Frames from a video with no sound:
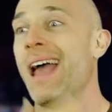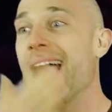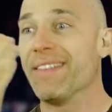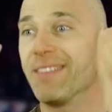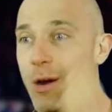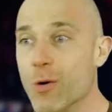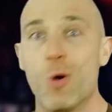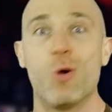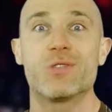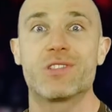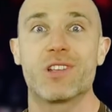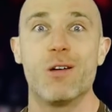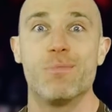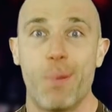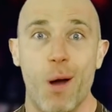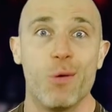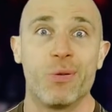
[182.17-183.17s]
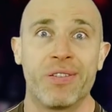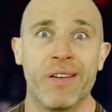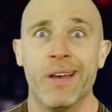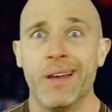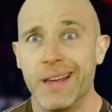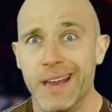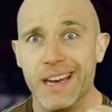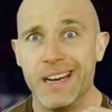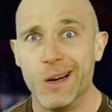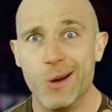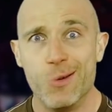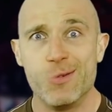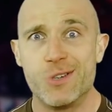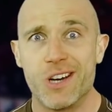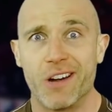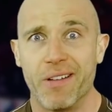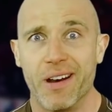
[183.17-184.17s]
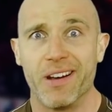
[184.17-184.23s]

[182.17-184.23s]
and they're also both in Lucha